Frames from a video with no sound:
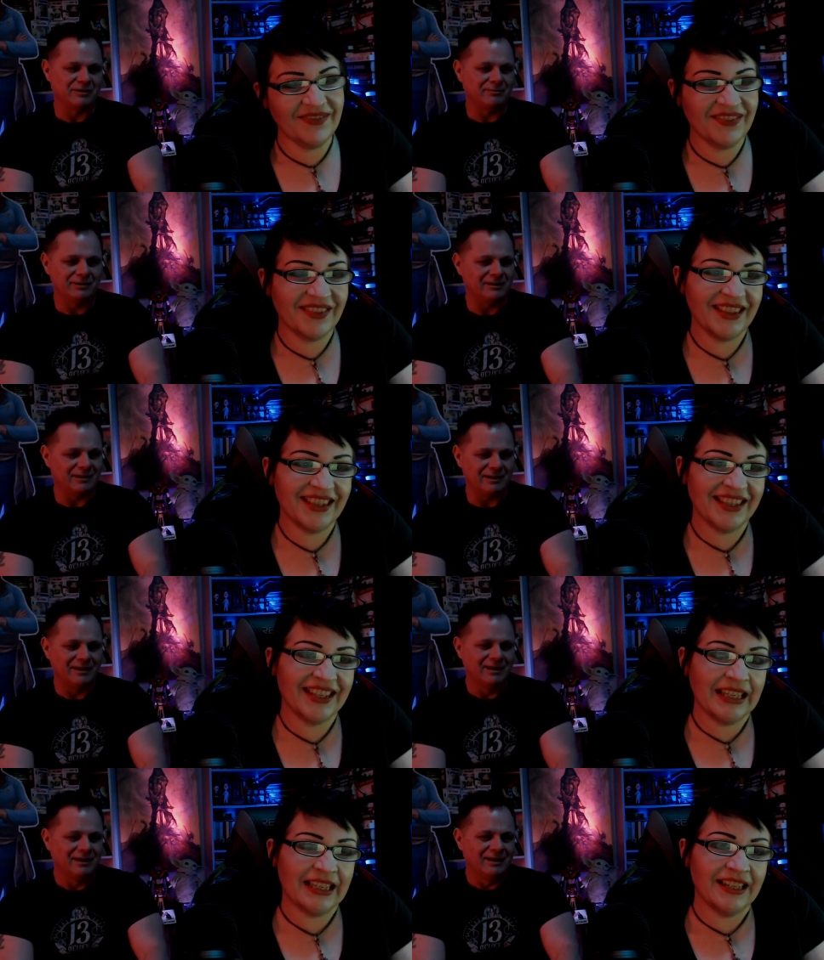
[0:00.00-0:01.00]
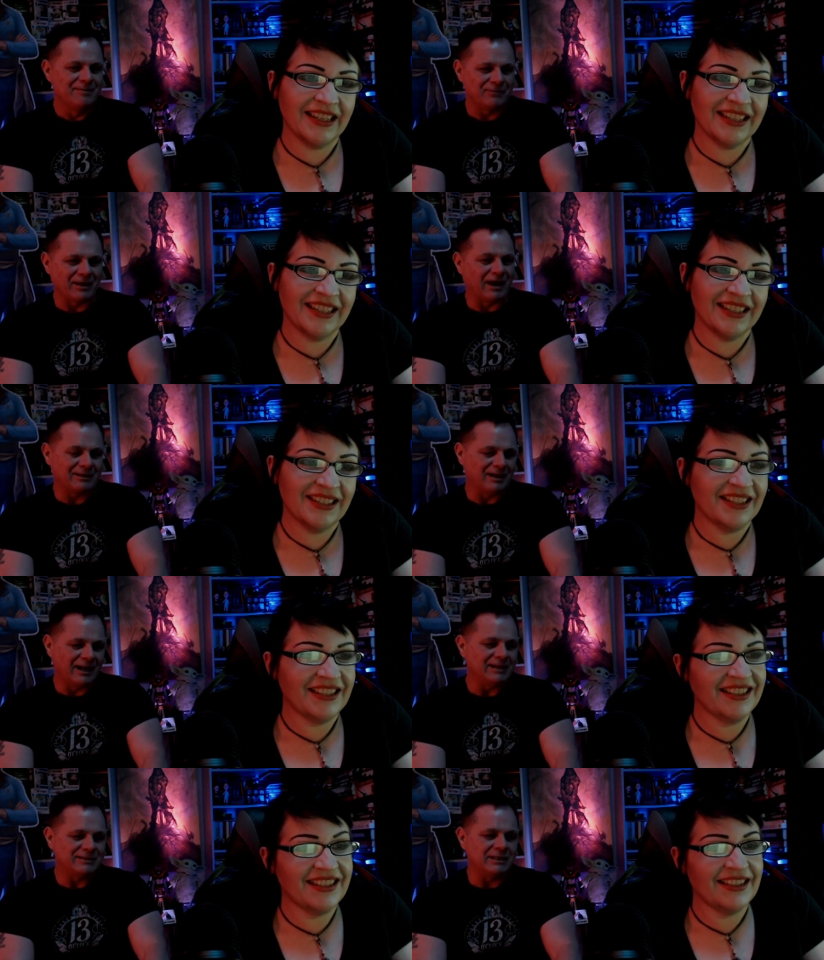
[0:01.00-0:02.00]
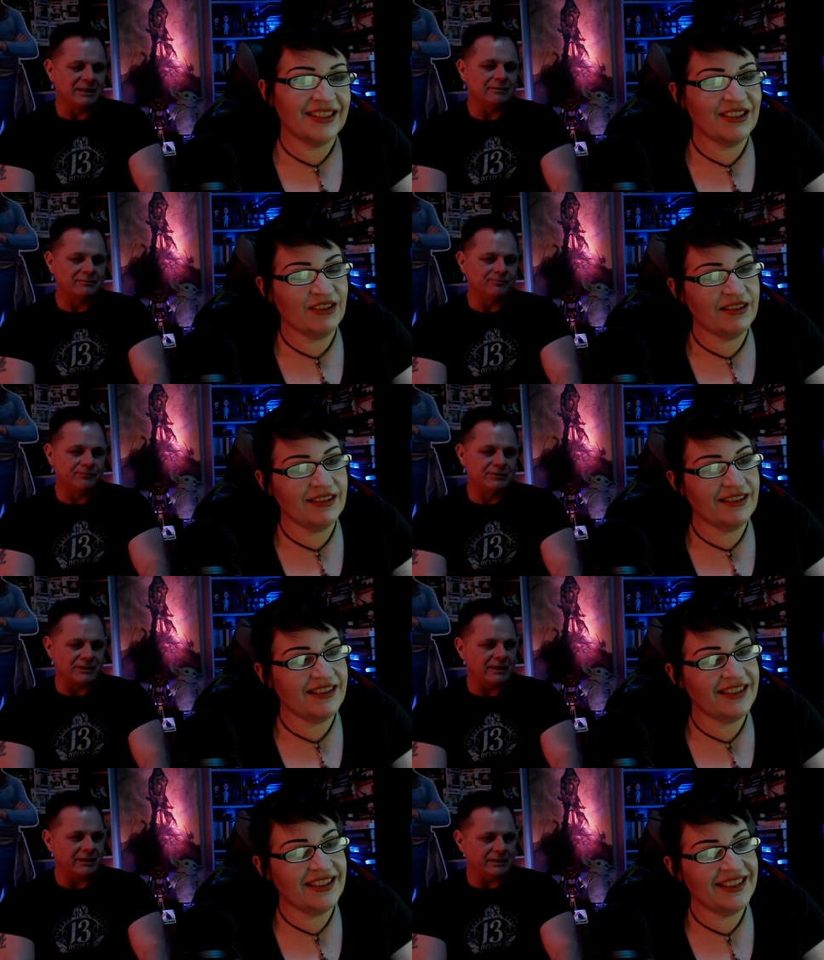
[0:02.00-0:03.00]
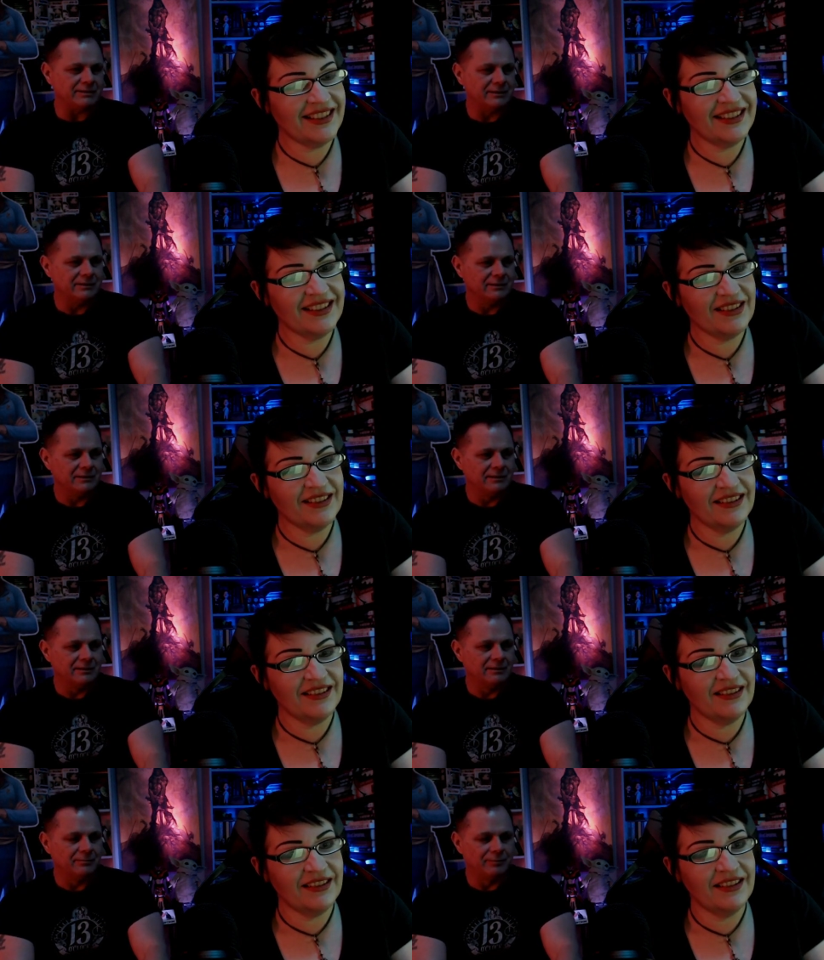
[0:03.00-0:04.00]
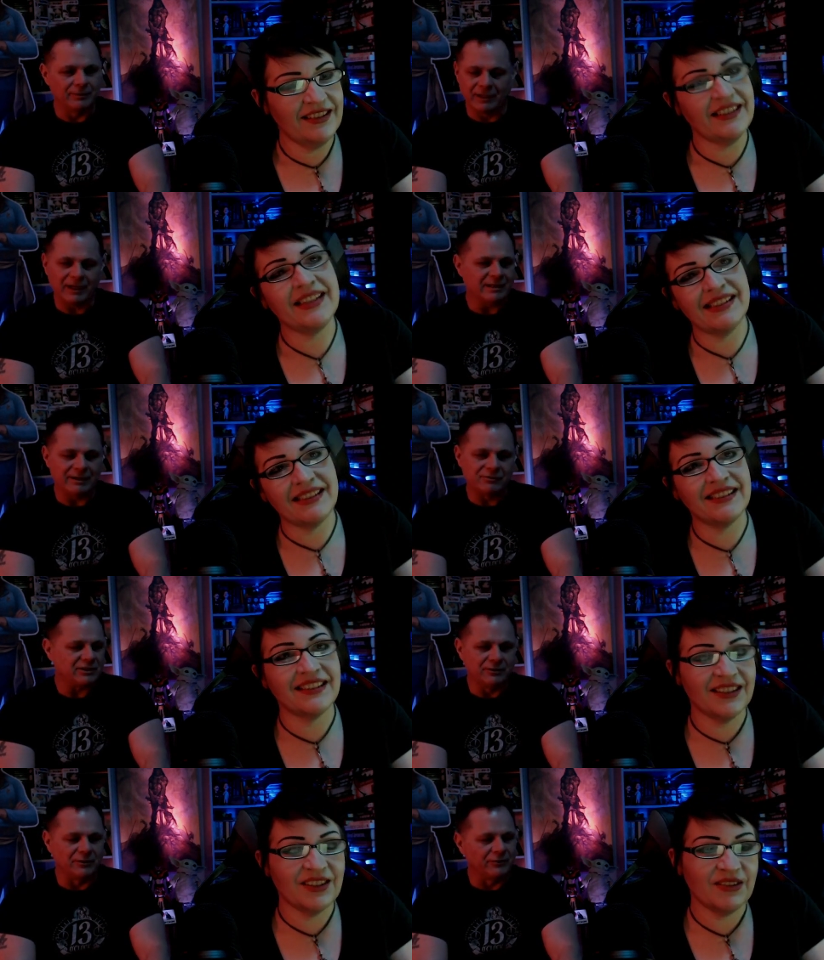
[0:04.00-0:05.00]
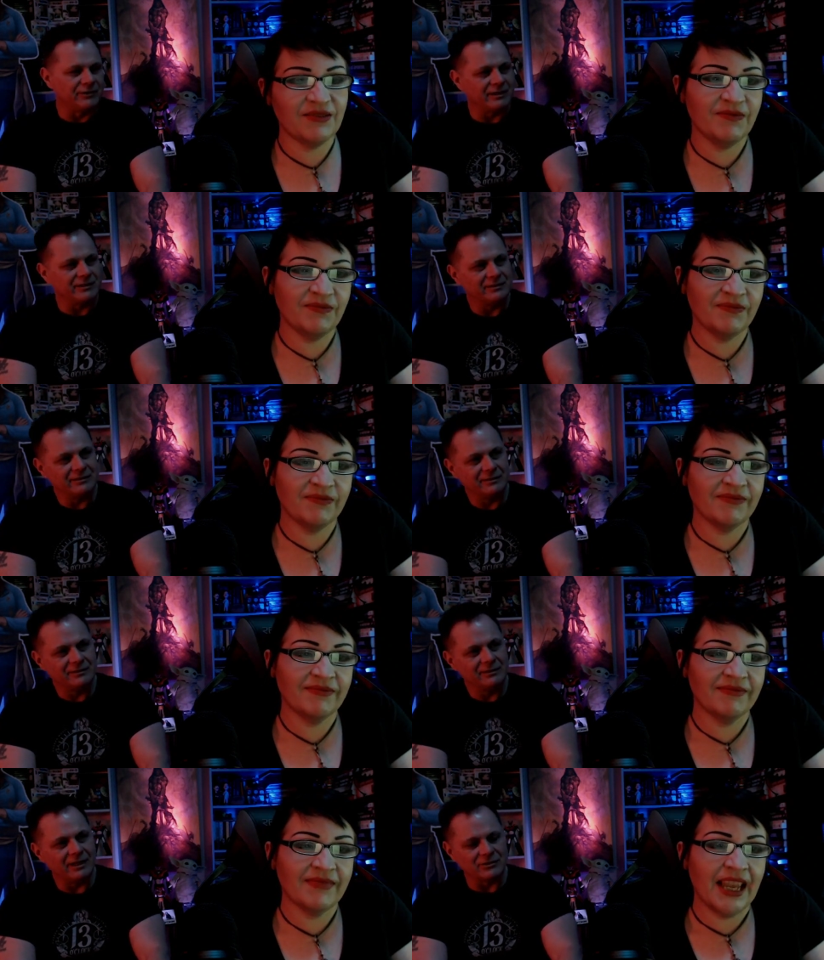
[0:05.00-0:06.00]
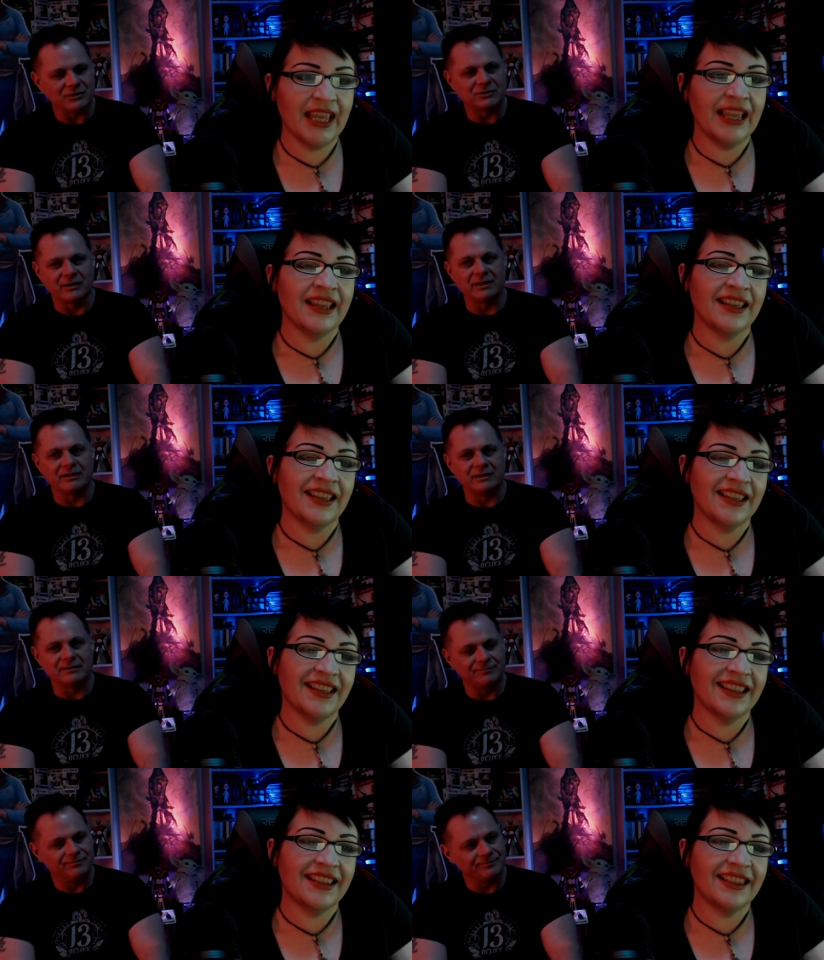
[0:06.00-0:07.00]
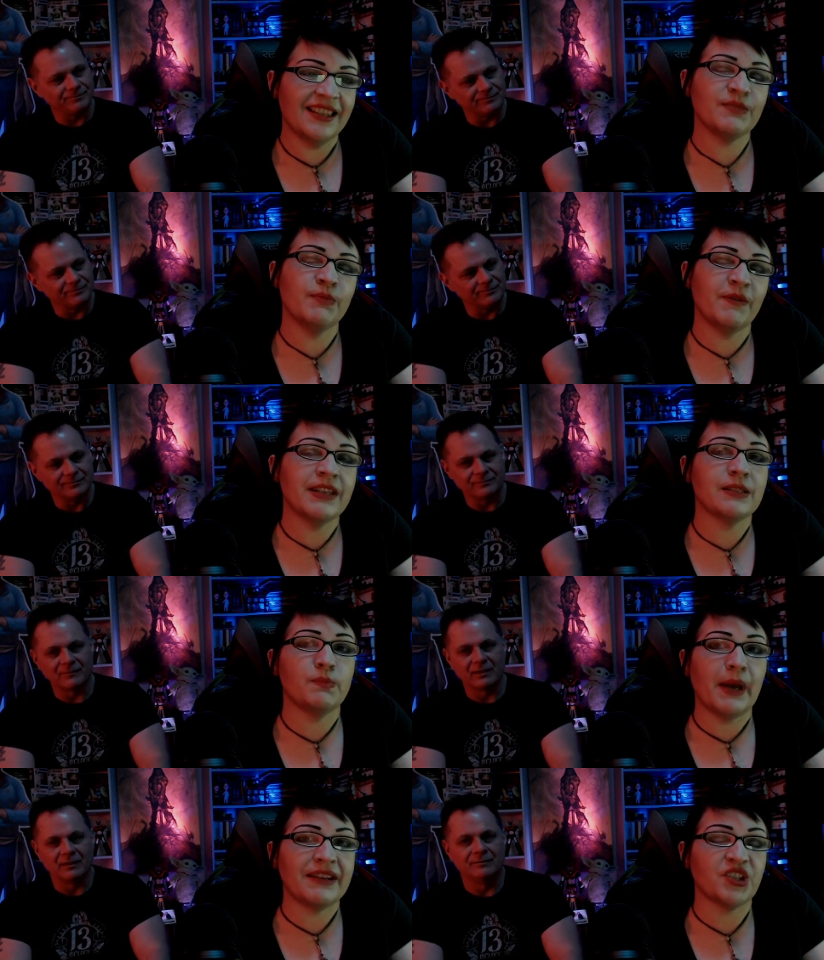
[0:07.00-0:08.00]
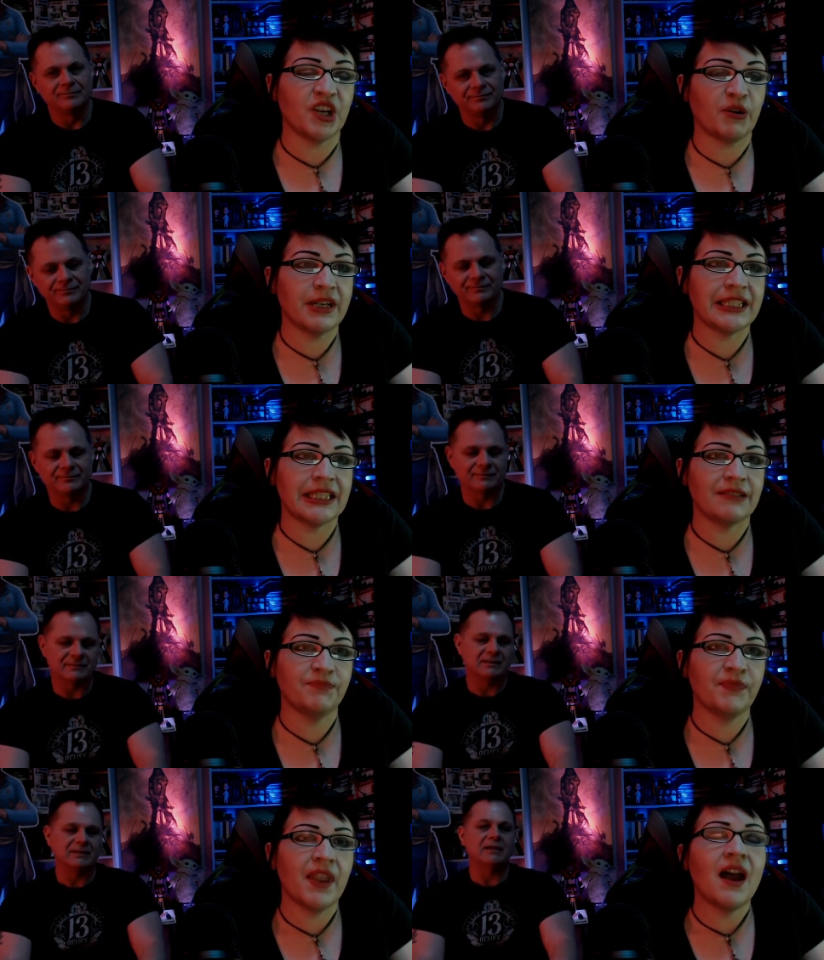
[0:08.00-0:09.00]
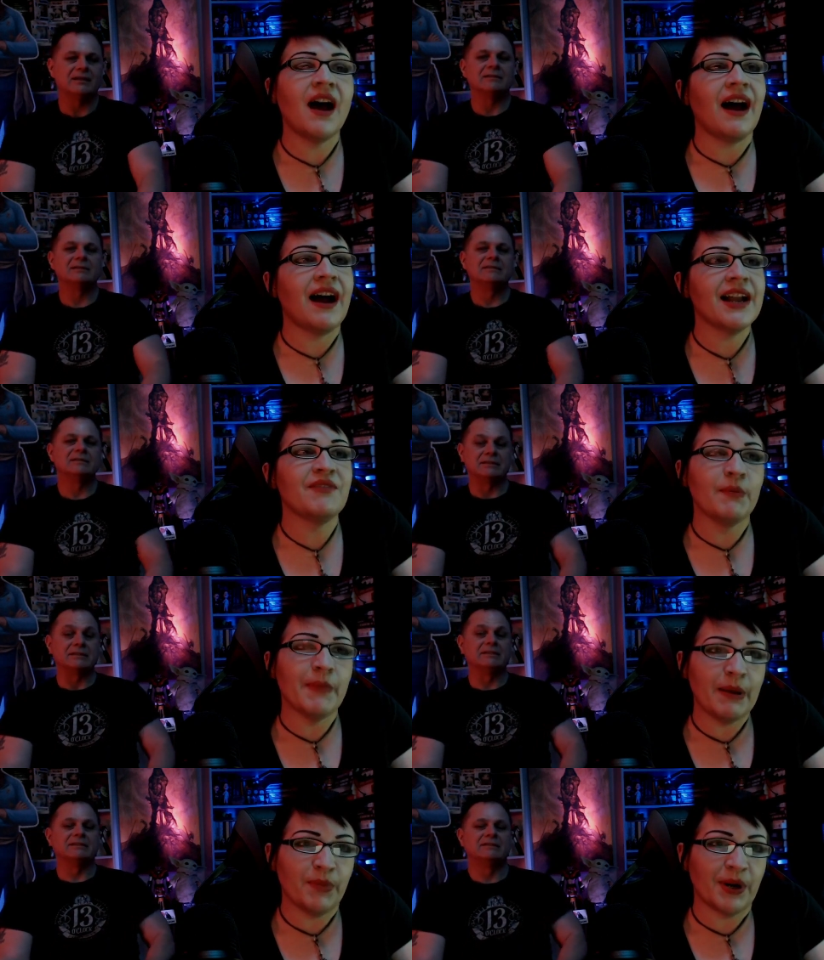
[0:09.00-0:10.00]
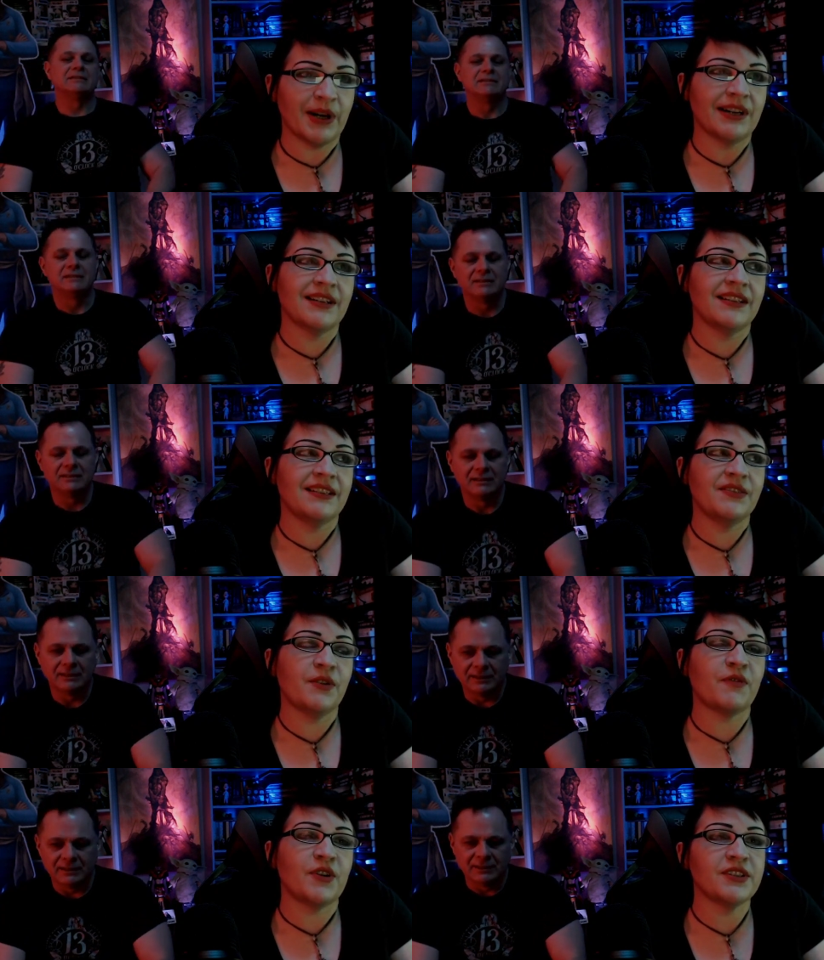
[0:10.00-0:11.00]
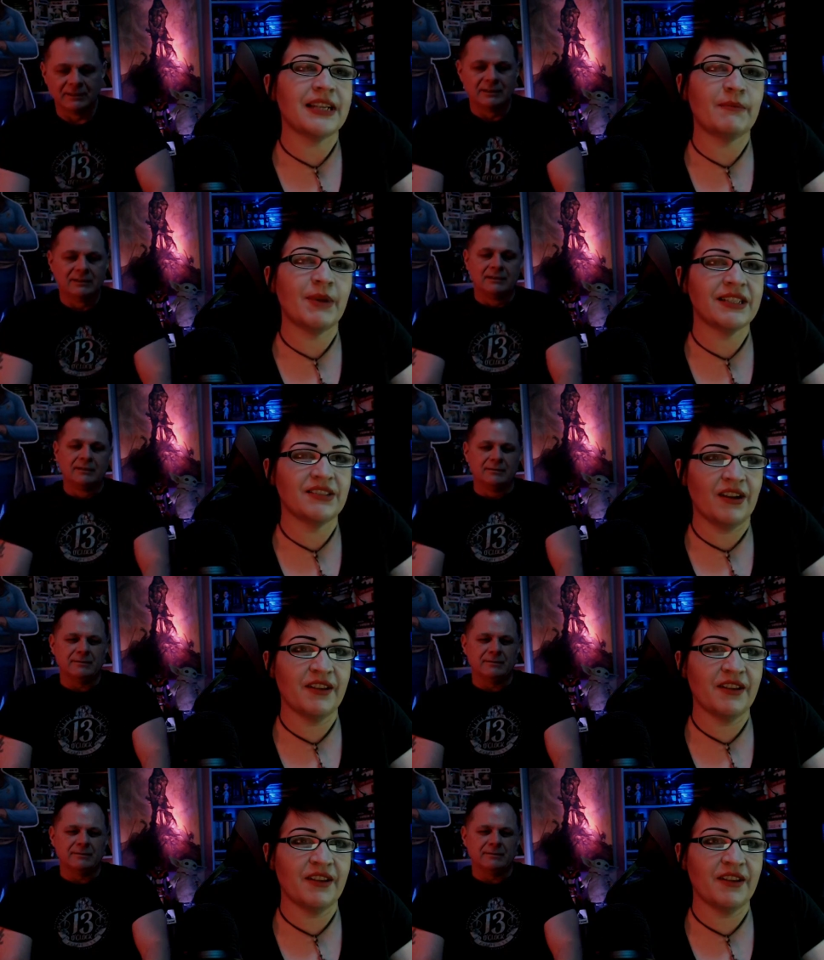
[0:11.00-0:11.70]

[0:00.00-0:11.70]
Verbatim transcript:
Speaker 1: what I mean? And I, I, I had seen scenes, but yeah. I'd never seen the whole thing.
Speaker 2: I just thought I did. This movie is batshit crazy. Yeah. I remember the first time I saw